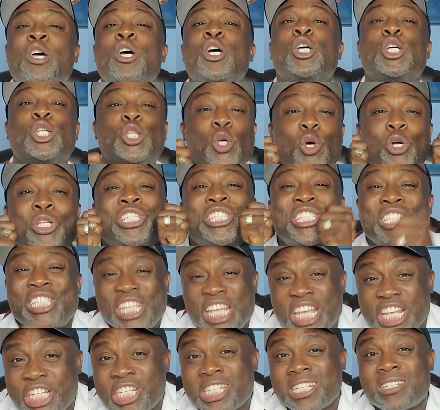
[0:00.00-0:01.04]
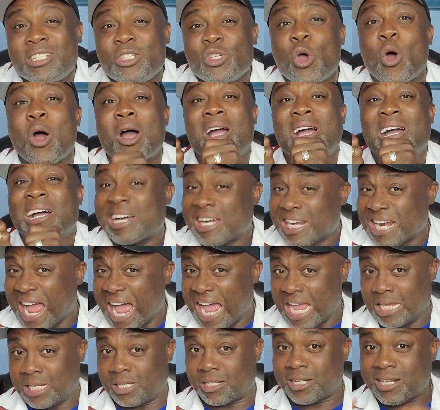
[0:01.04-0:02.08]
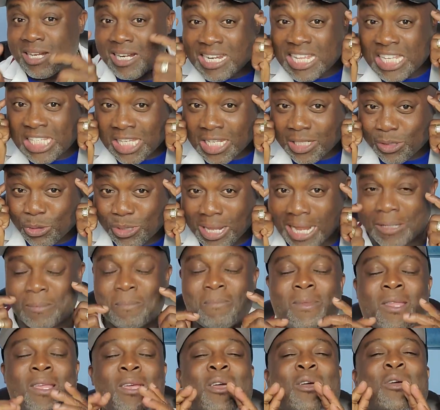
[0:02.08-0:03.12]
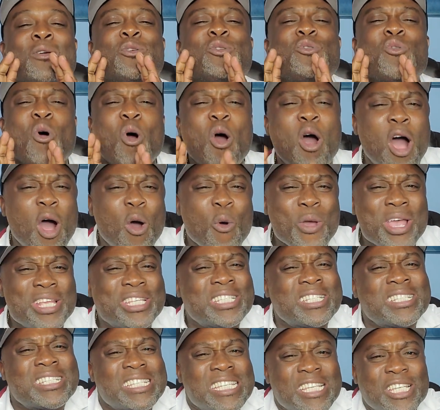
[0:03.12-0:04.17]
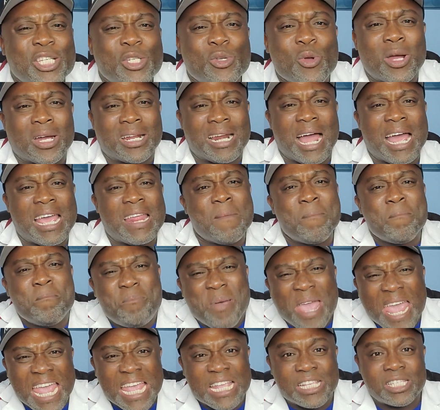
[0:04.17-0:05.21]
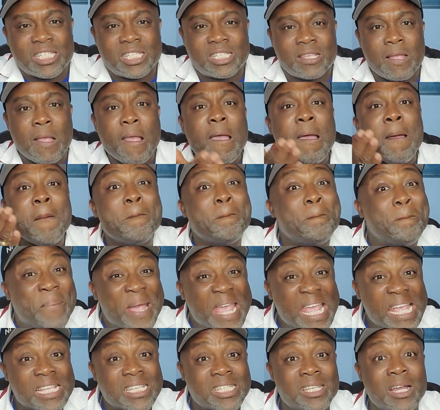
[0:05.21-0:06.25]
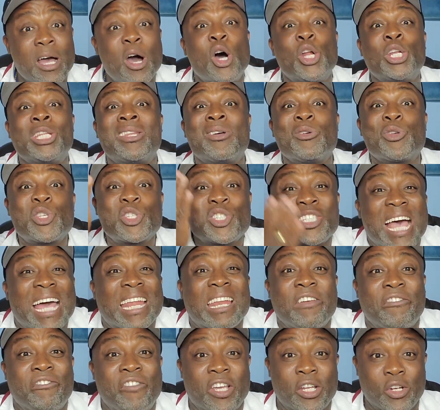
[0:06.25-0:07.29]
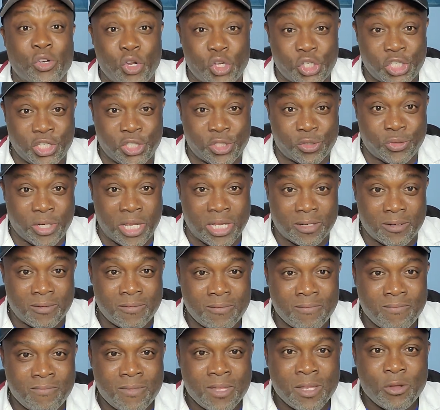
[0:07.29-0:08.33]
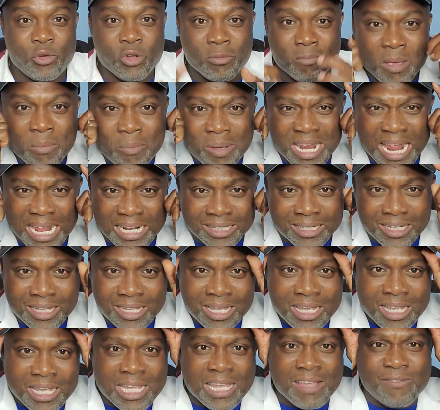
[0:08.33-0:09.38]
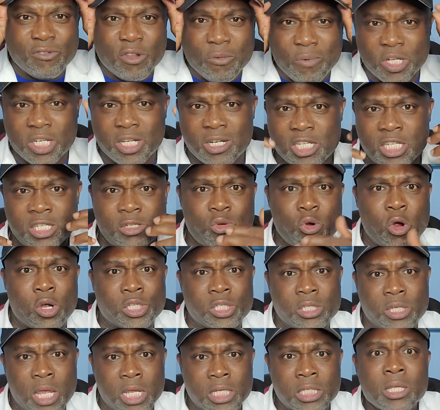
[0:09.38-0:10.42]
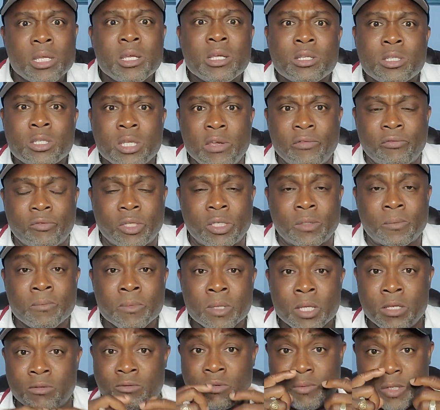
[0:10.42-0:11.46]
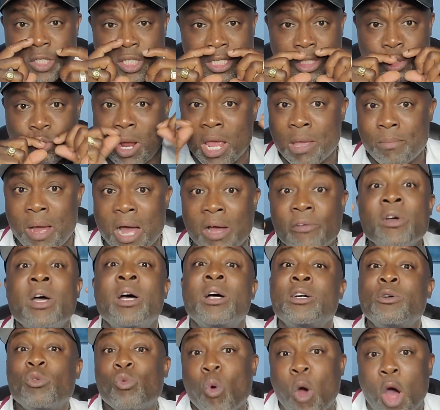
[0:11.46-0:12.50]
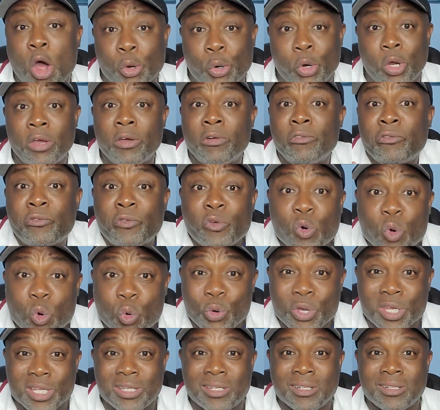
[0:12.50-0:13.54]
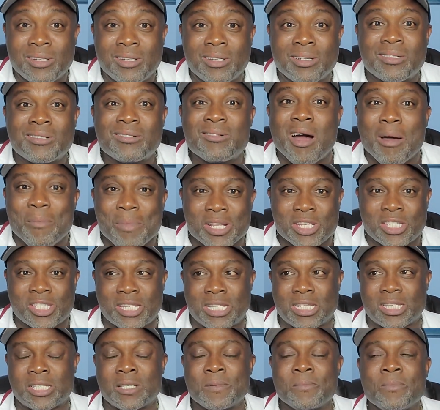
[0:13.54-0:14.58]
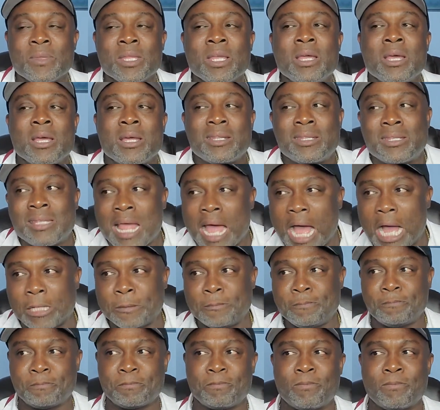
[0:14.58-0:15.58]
you teach your client. Listen to that. You always teach your client based on the side effect lessons to them. Remember that. If the patient is drowsiness, safety. If the patient is dry mouth, water, fluid, common sense. Now,